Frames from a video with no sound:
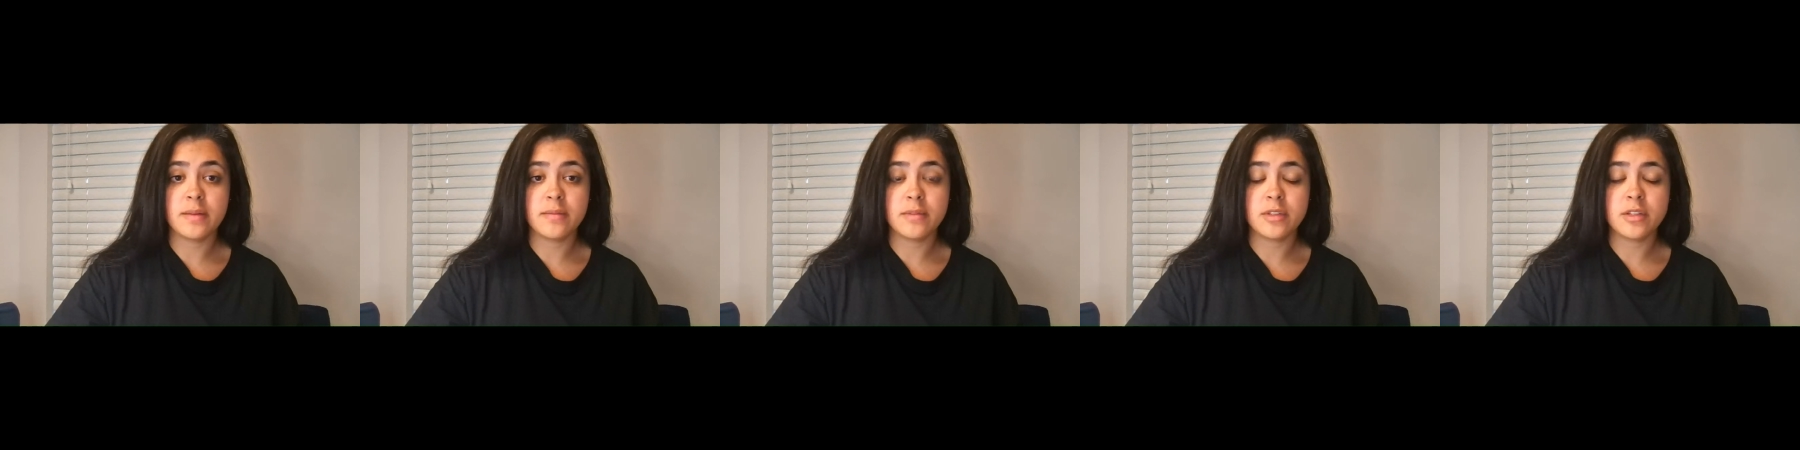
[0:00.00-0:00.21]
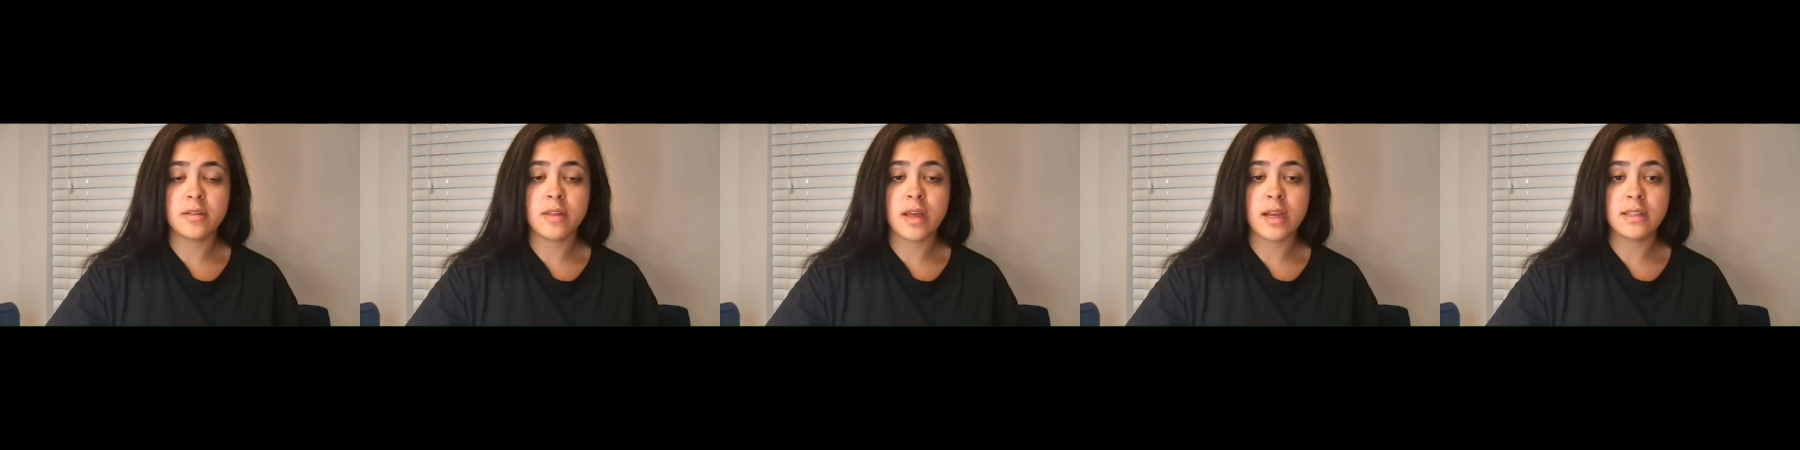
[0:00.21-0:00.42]

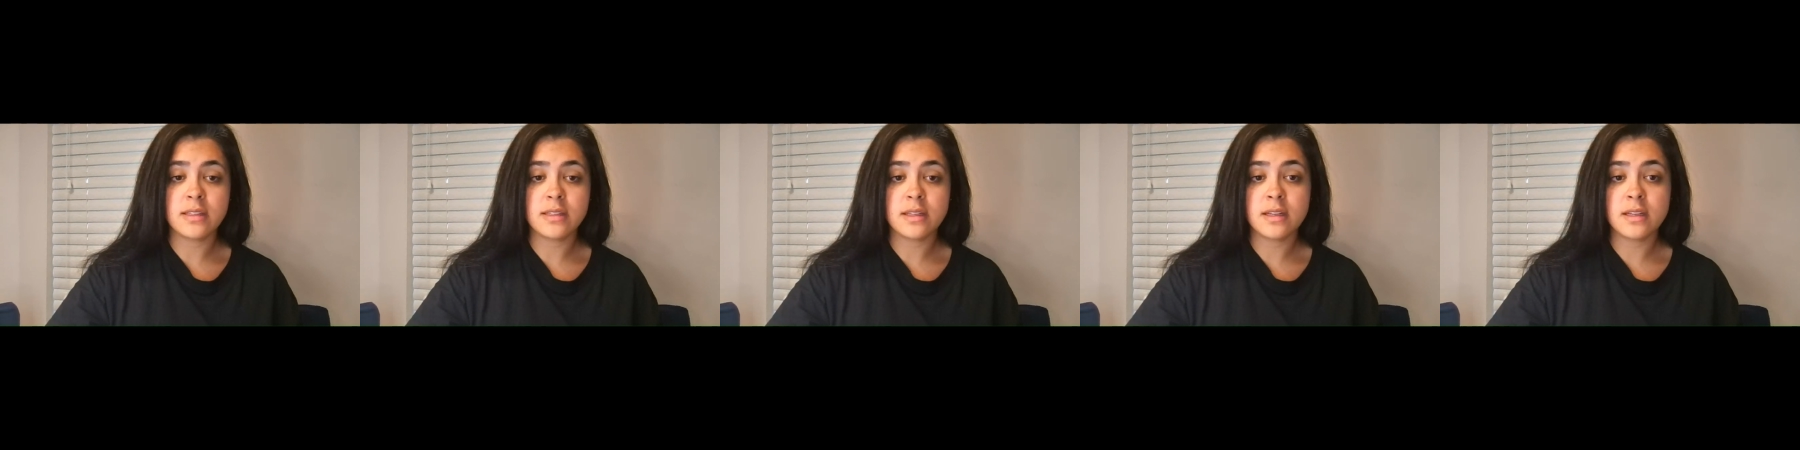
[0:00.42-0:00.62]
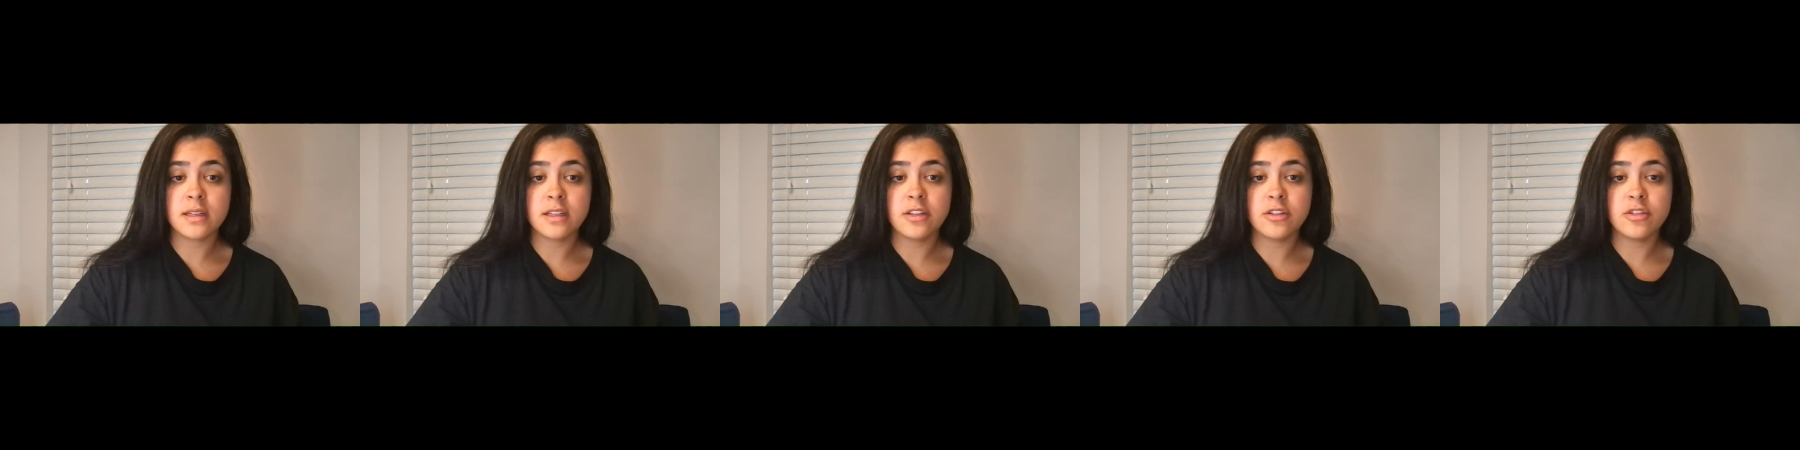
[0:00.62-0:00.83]
So that's
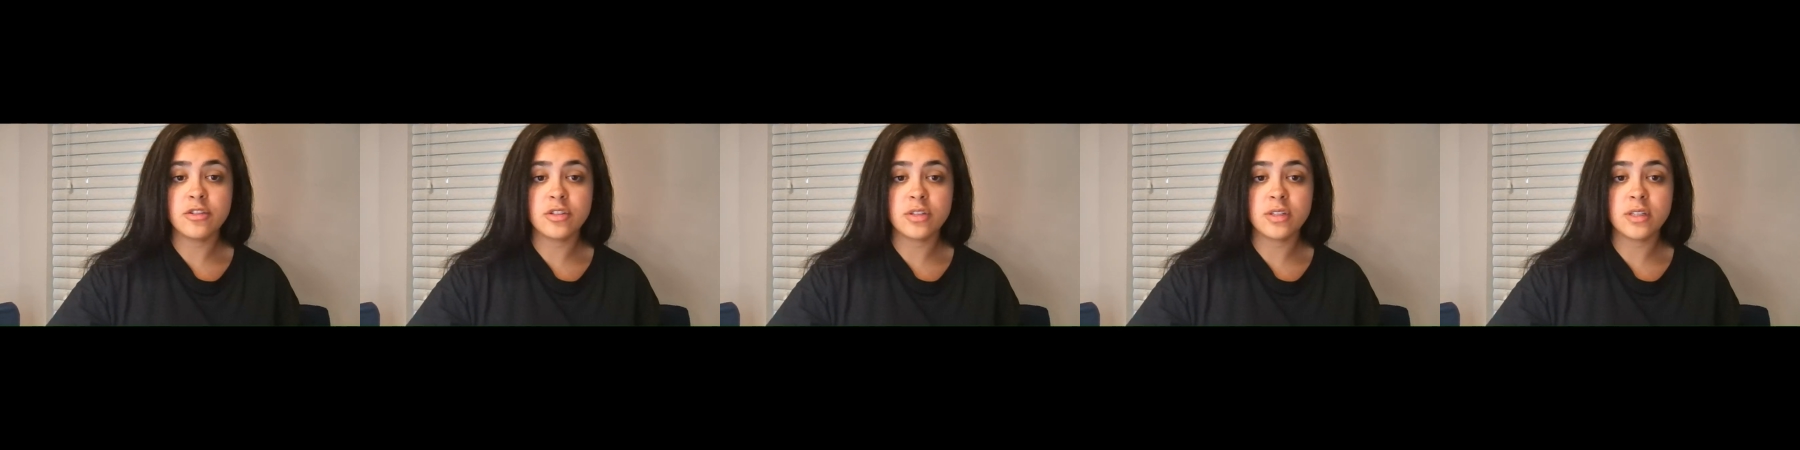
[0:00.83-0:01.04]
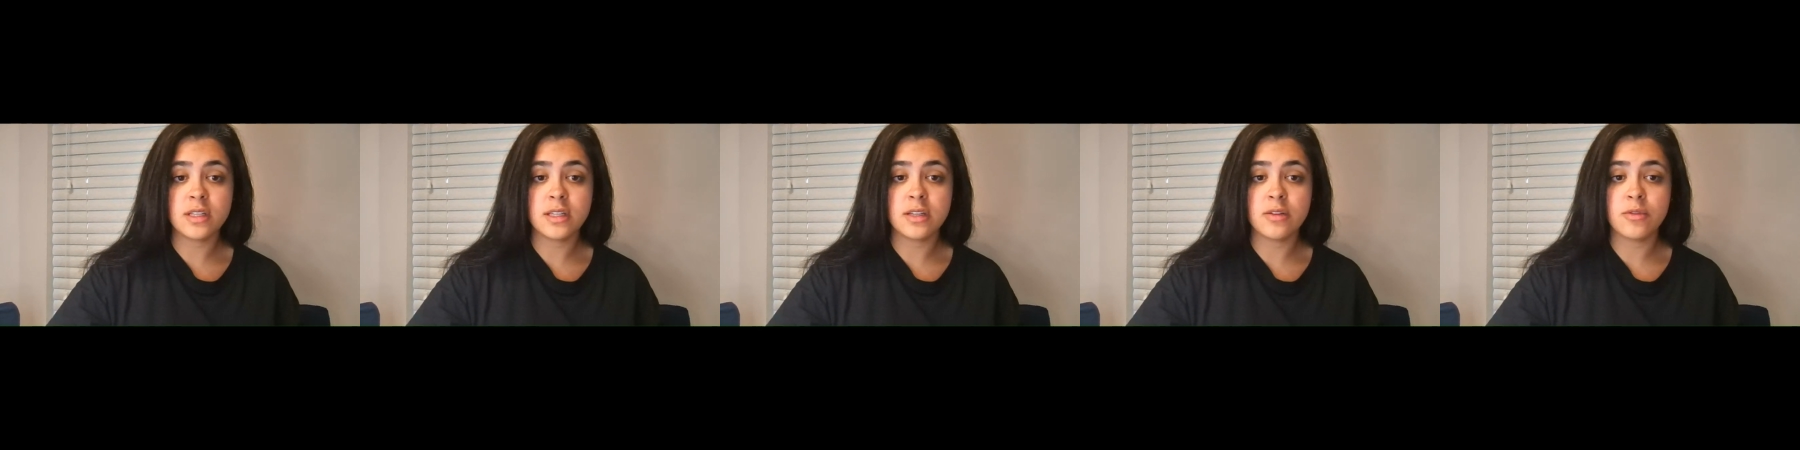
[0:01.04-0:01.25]
going to
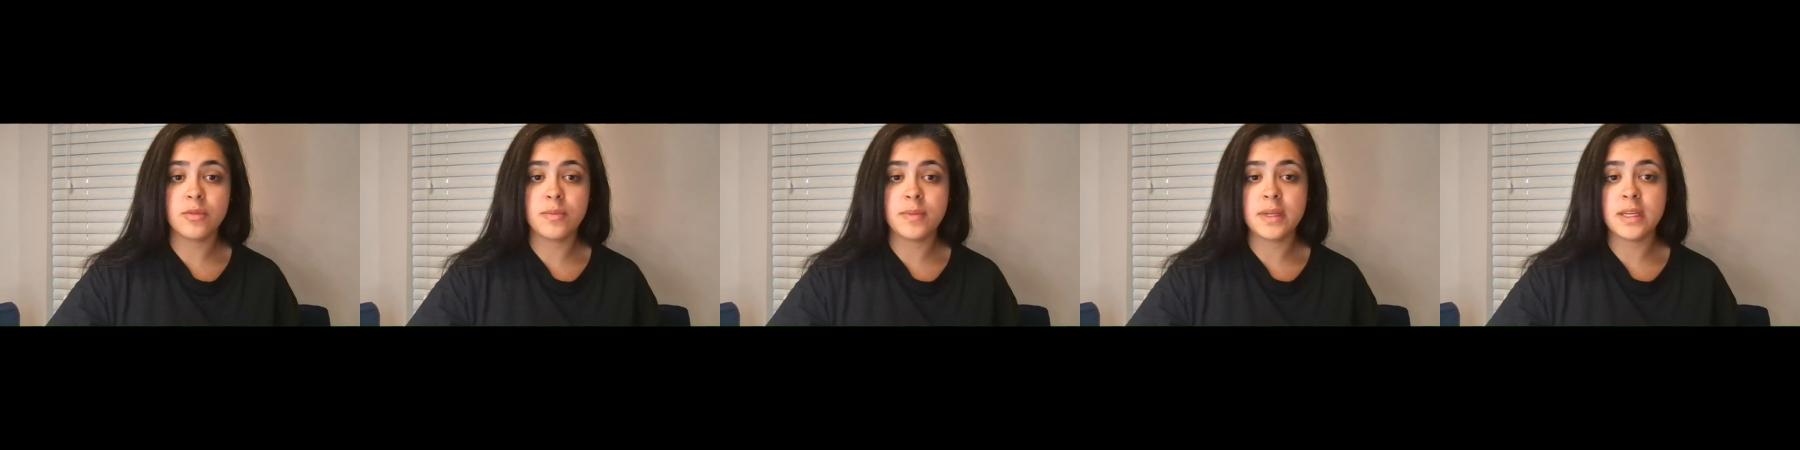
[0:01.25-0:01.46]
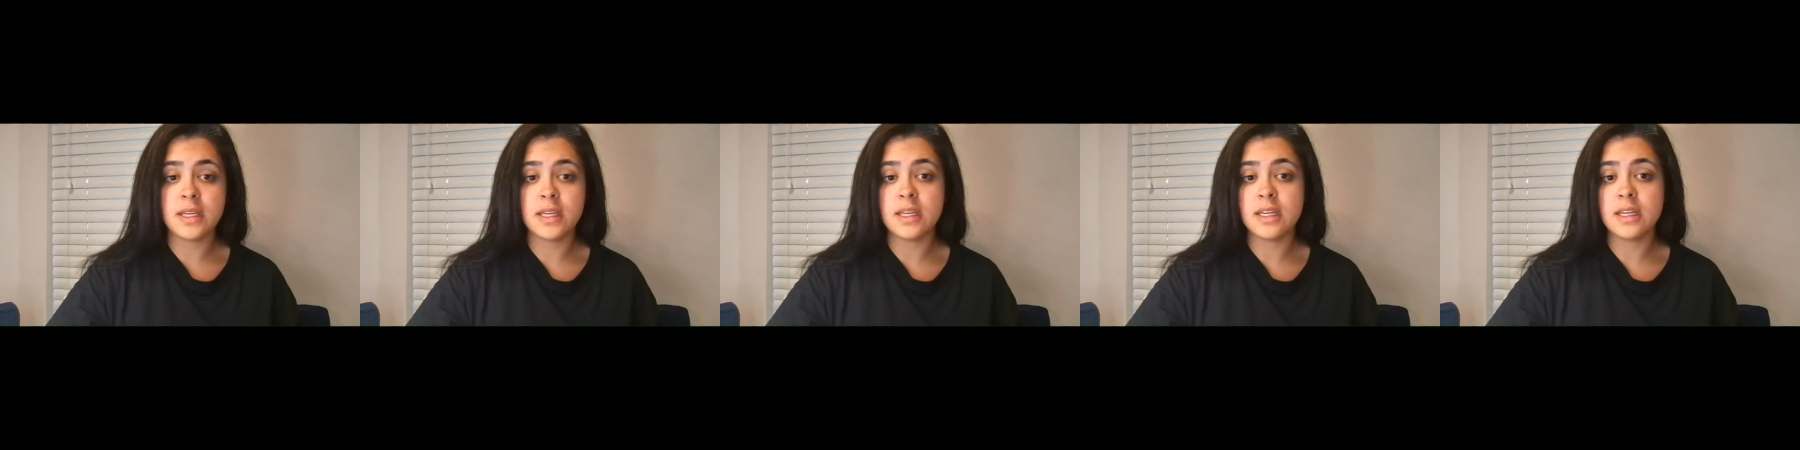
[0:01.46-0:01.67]
usually, it will
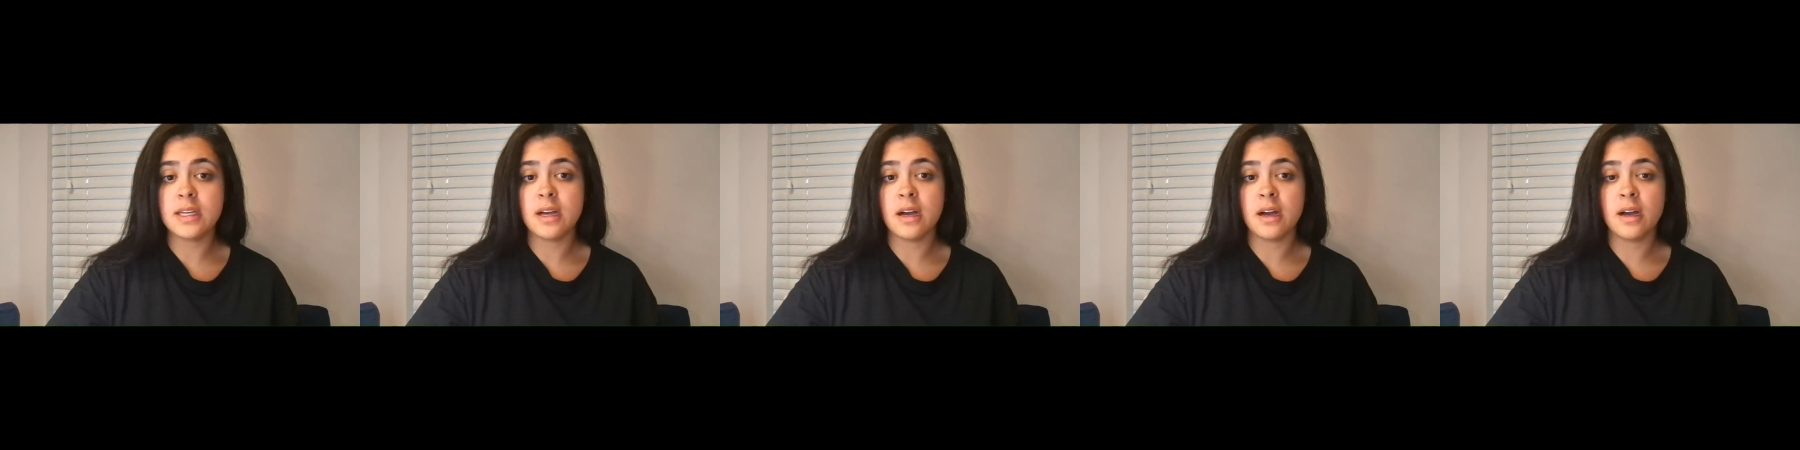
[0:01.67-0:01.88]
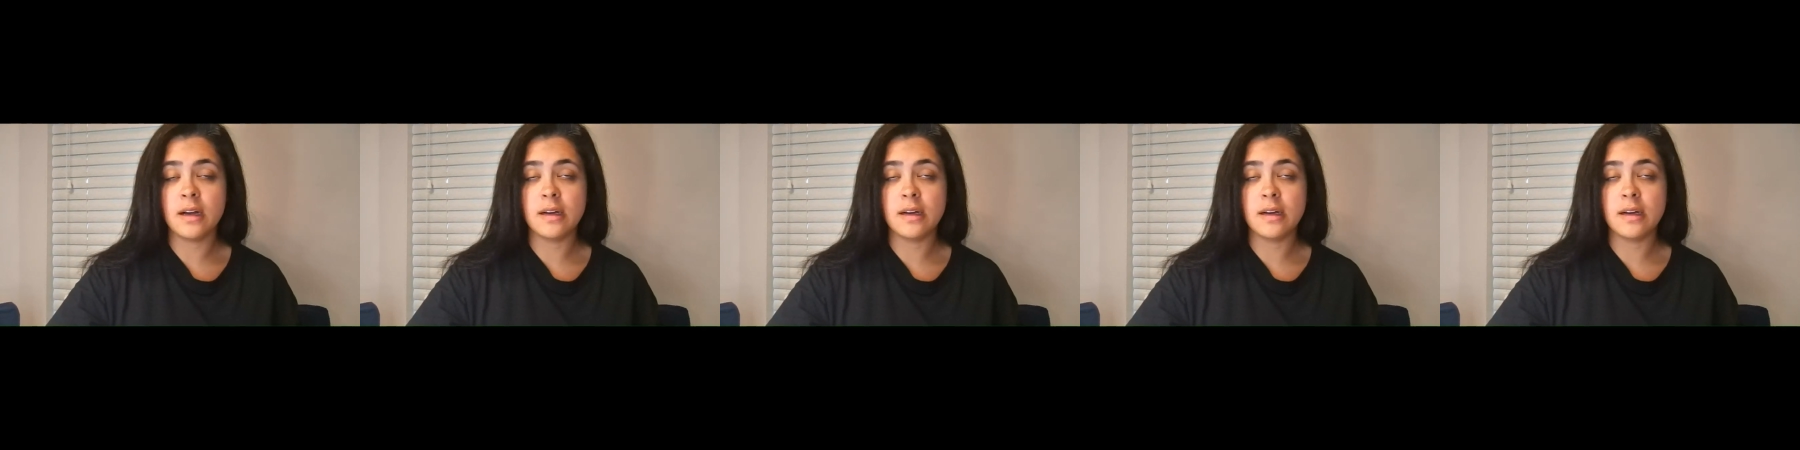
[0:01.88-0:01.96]
be